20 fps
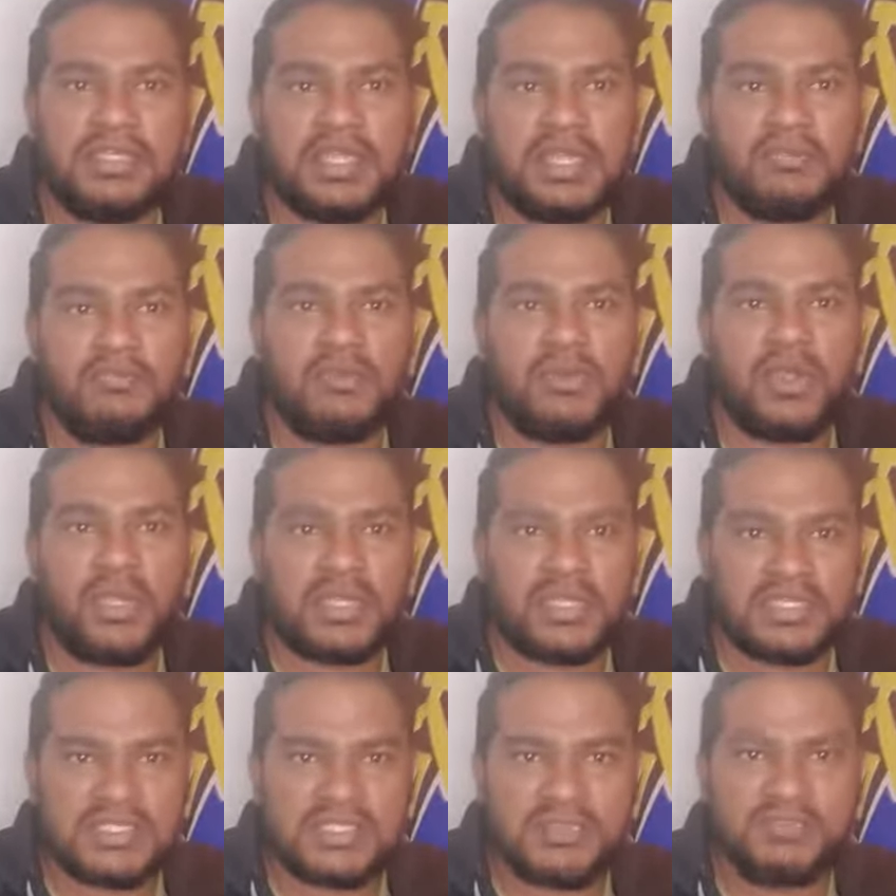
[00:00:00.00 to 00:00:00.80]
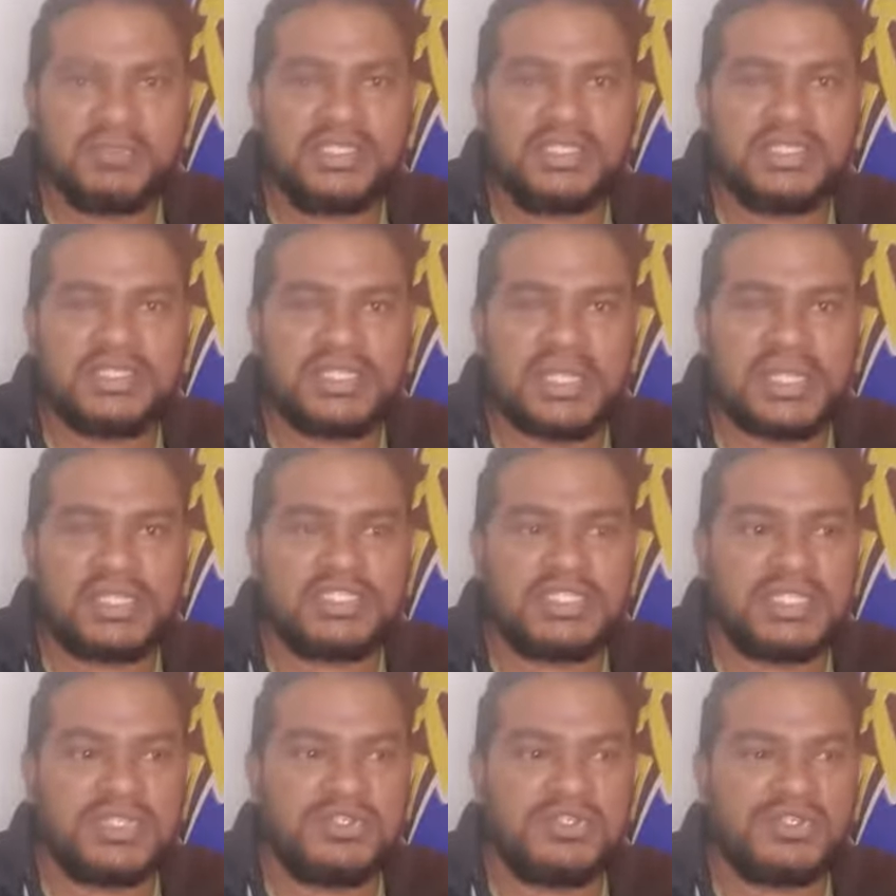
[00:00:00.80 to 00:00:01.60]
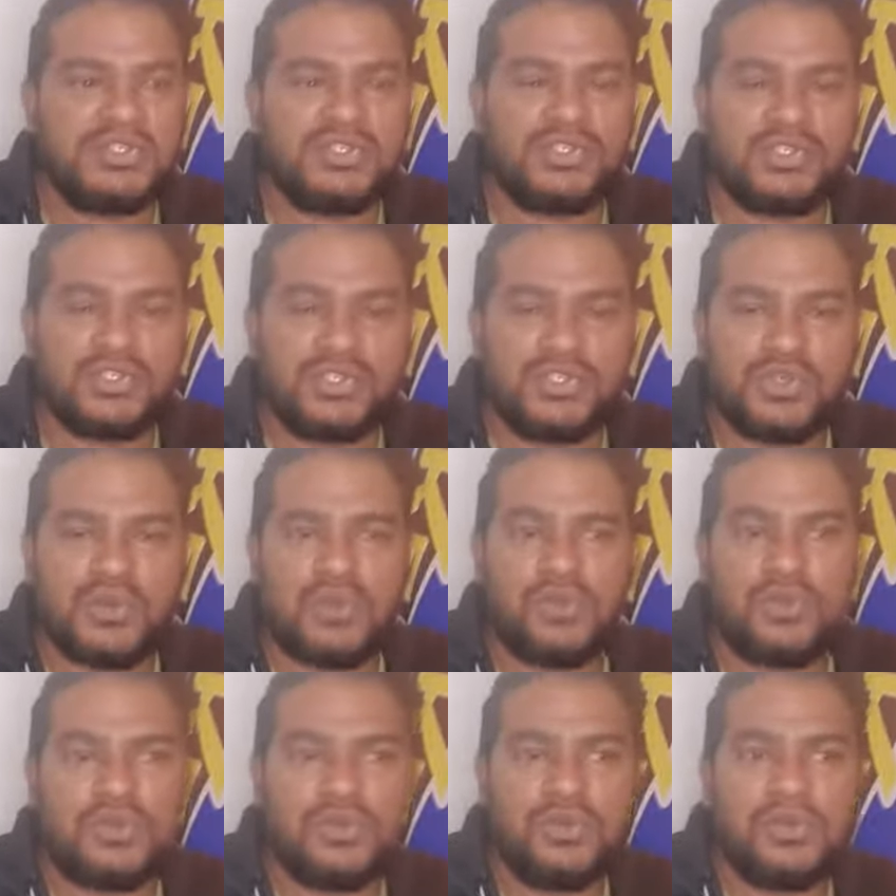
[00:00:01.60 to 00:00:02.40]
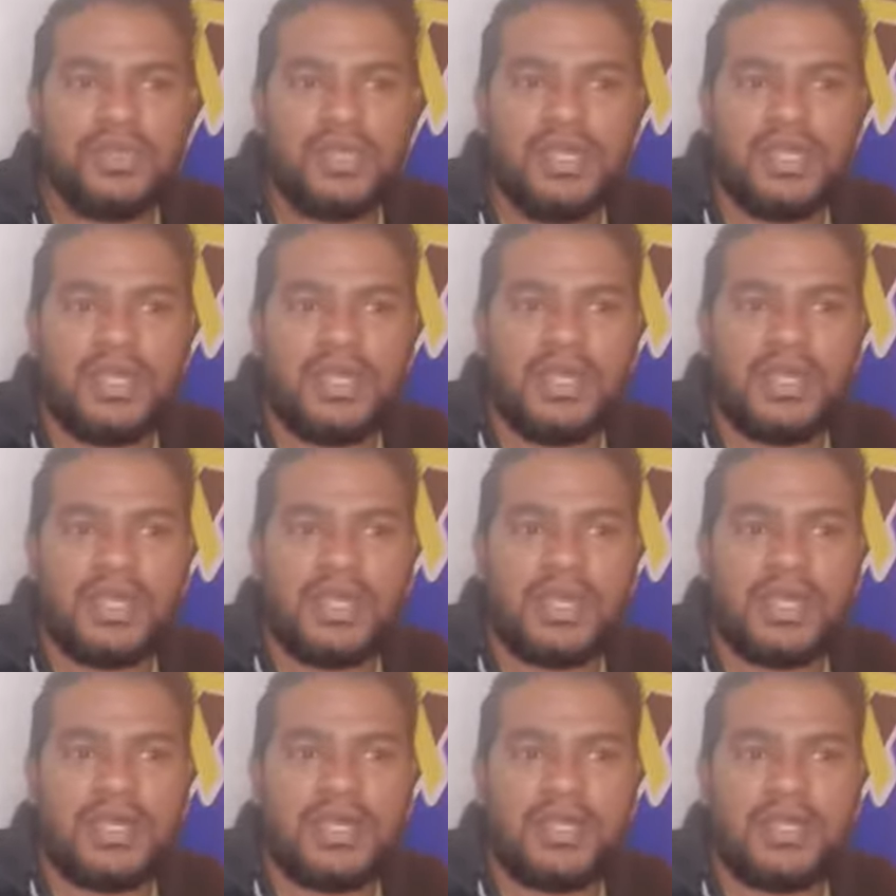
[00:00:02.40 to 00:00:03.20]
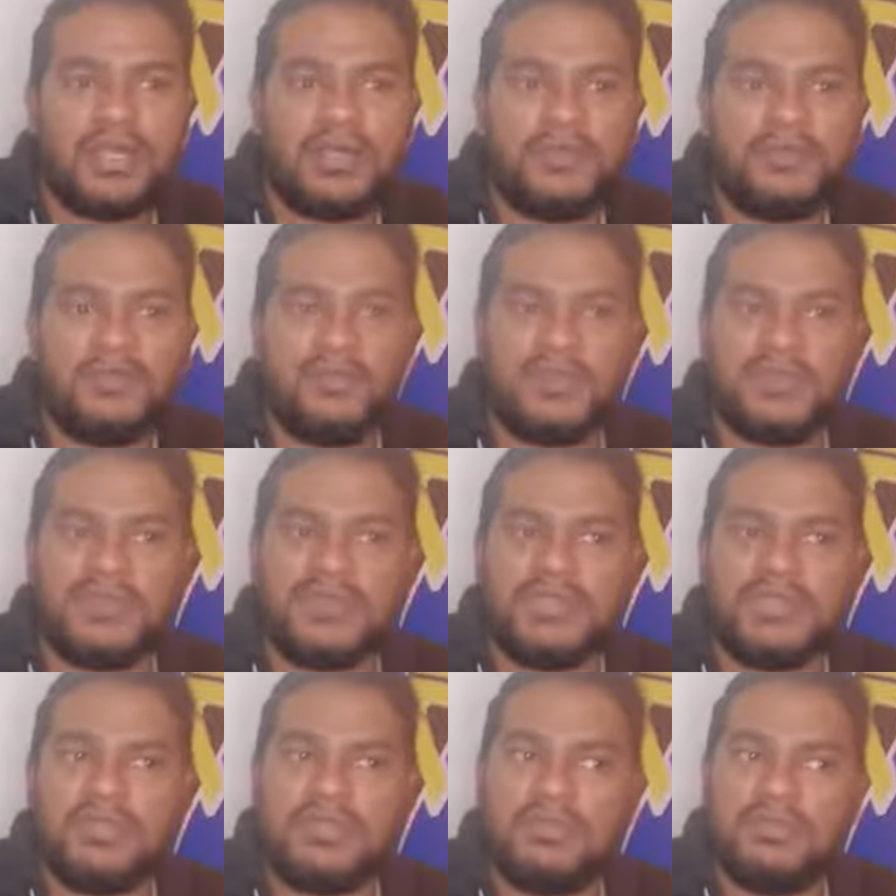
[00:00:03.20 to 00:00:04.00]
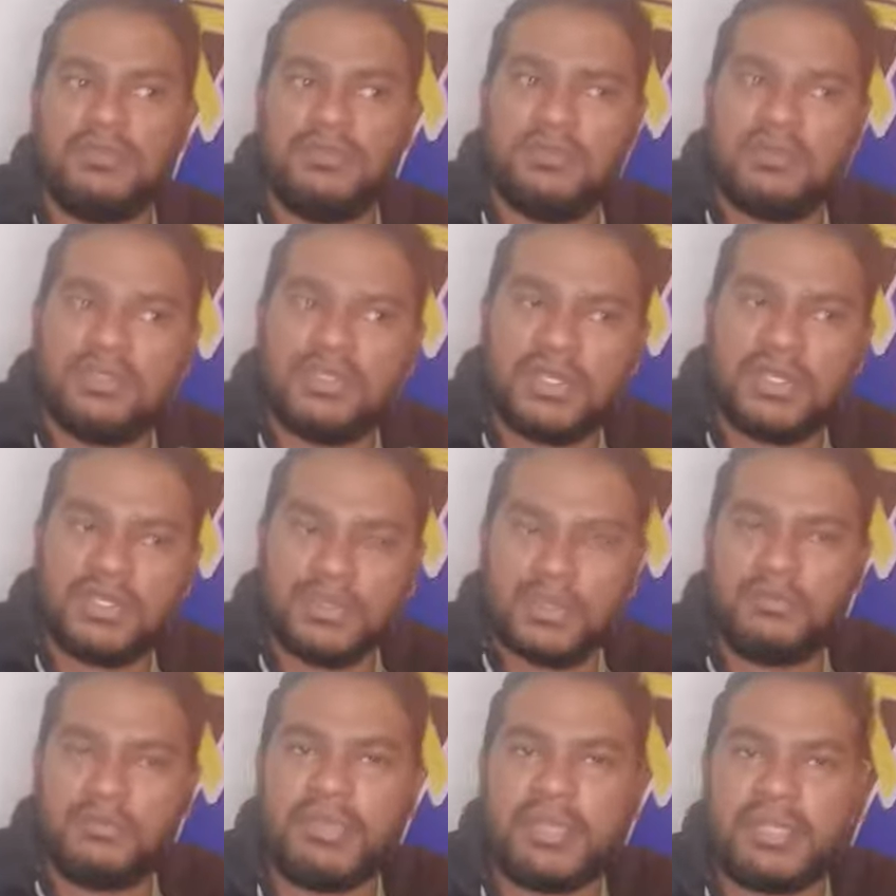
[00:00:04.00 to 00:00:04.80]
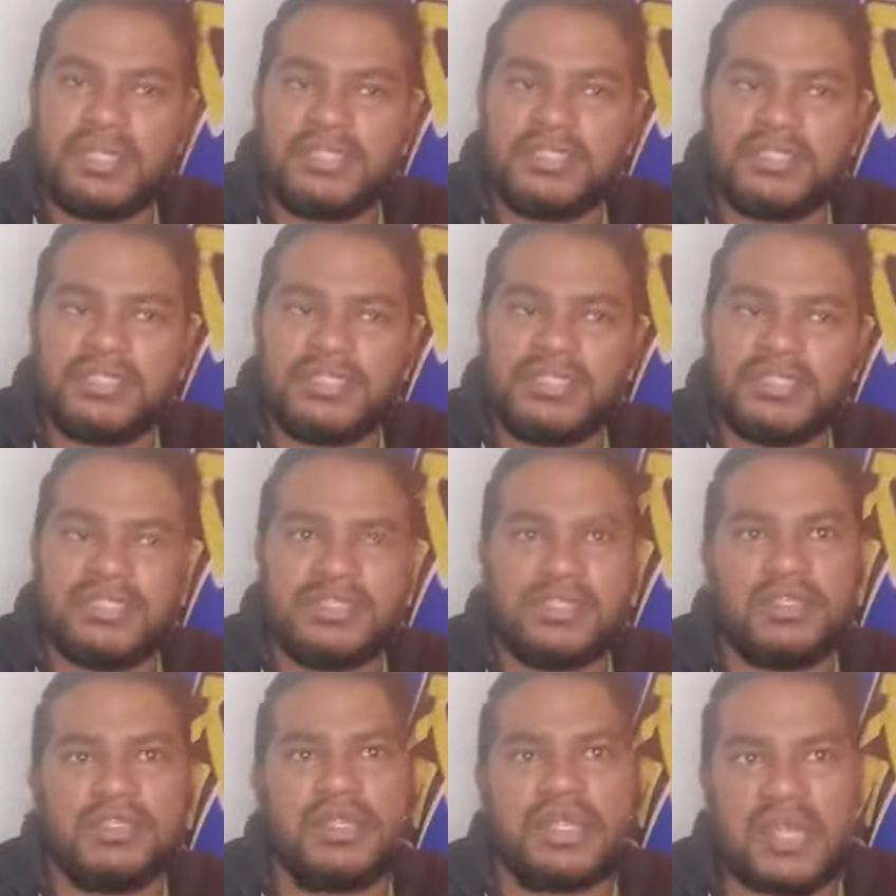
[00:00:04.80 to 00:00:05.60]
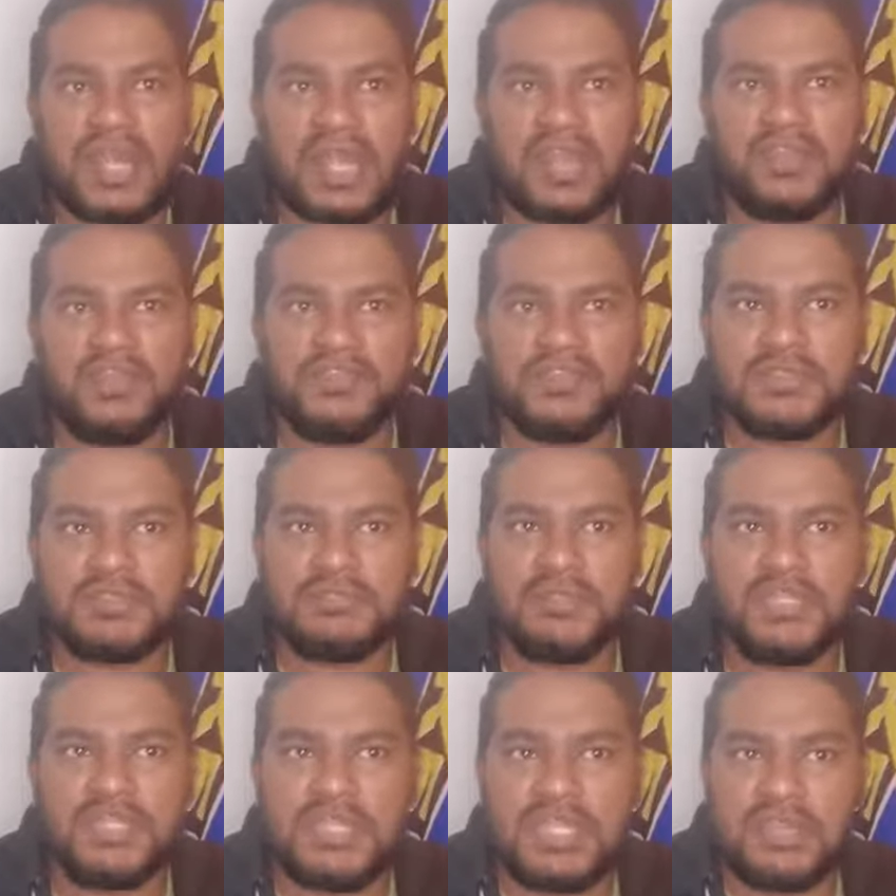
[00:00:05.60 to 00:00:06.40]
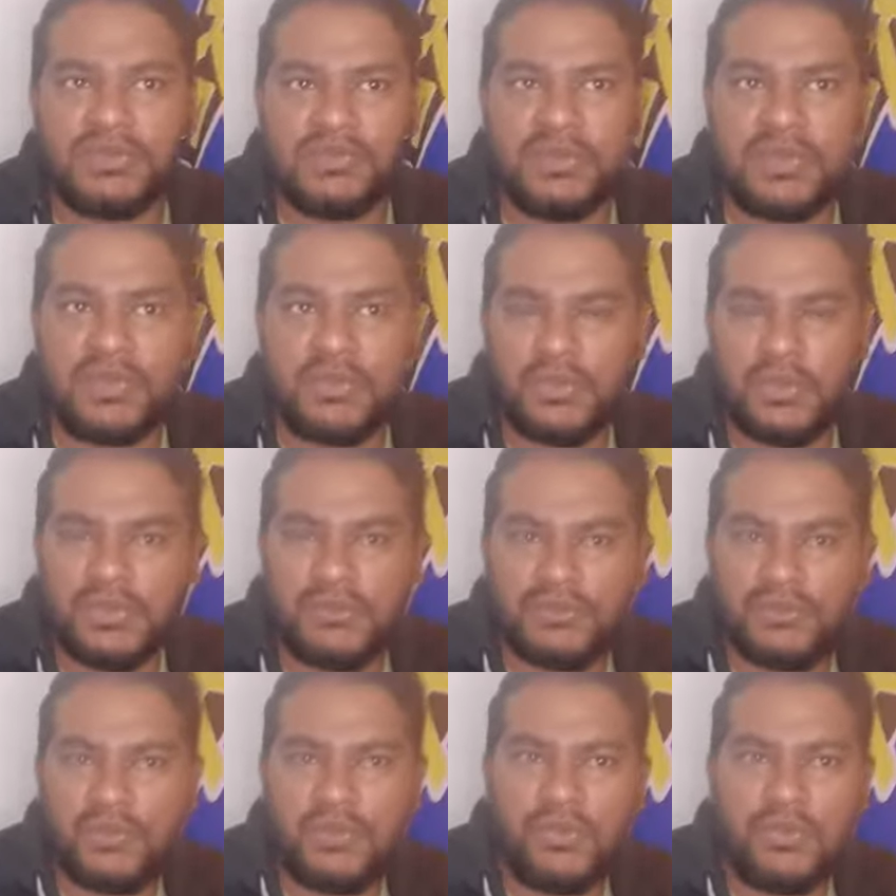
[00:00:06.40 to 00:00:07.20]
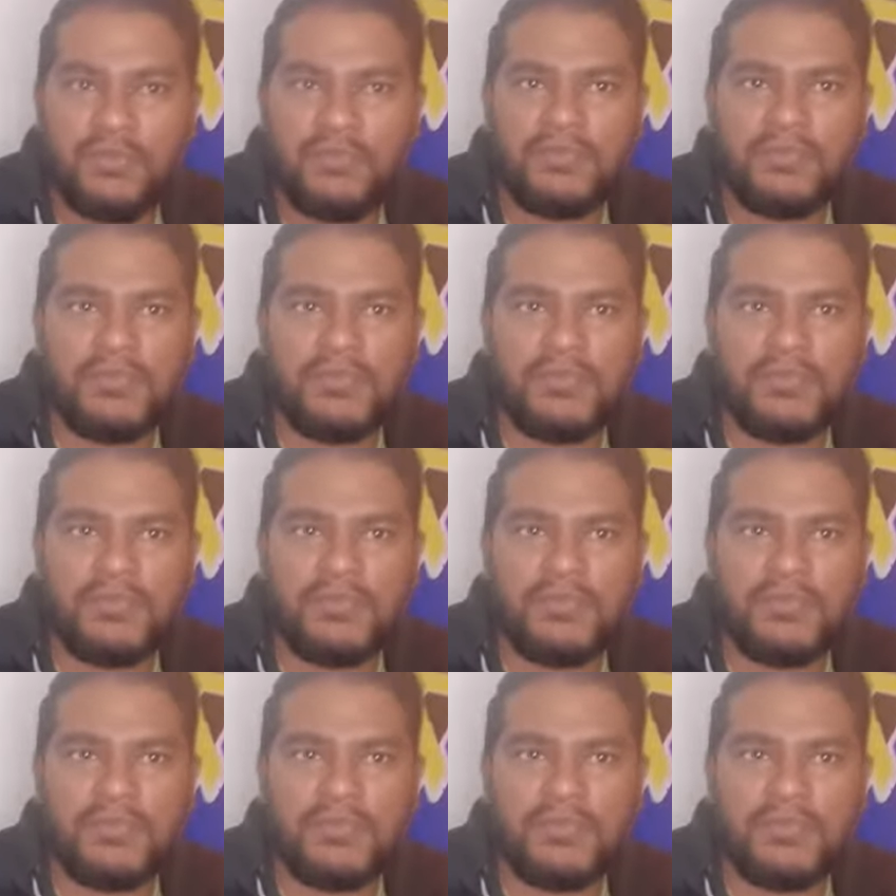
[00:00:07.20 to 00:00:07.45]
employing a similar tactic to show the competitors the kind of speed that we're looking for,